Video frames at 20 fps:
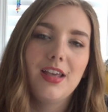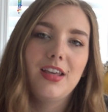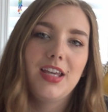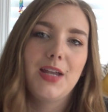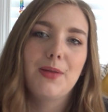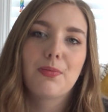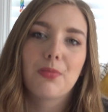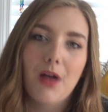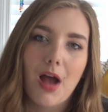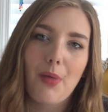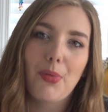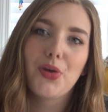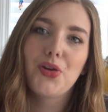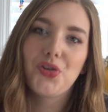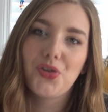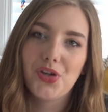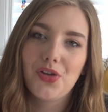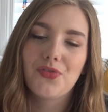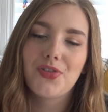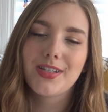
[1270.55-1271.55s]
He probably
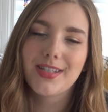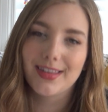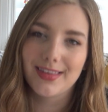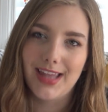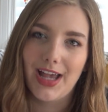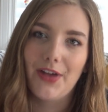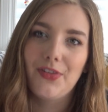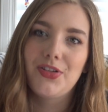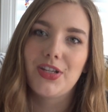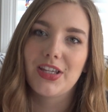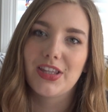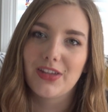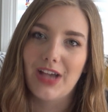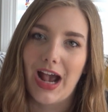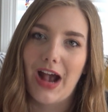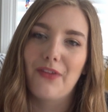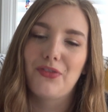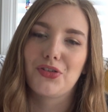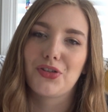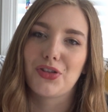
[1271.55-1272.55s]
should have just left it
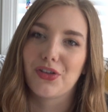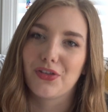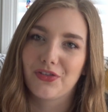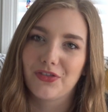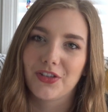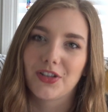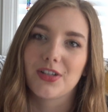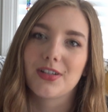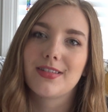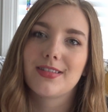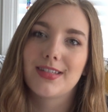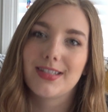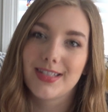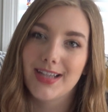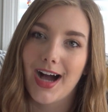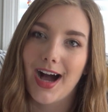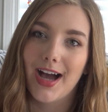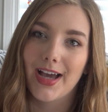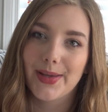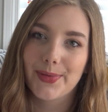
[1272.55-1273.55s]
after the first
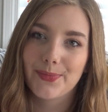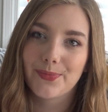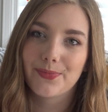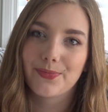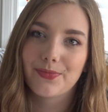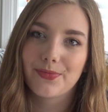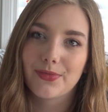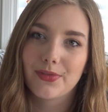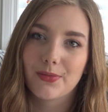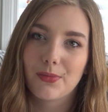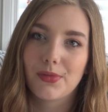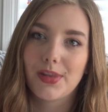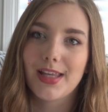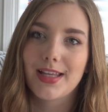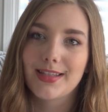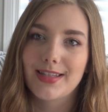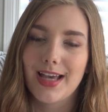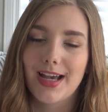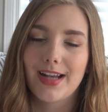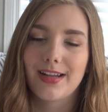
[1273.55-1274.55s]
time when they
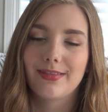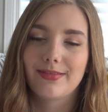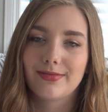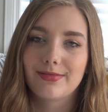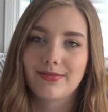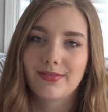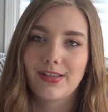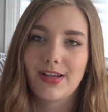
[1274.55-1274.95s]
said,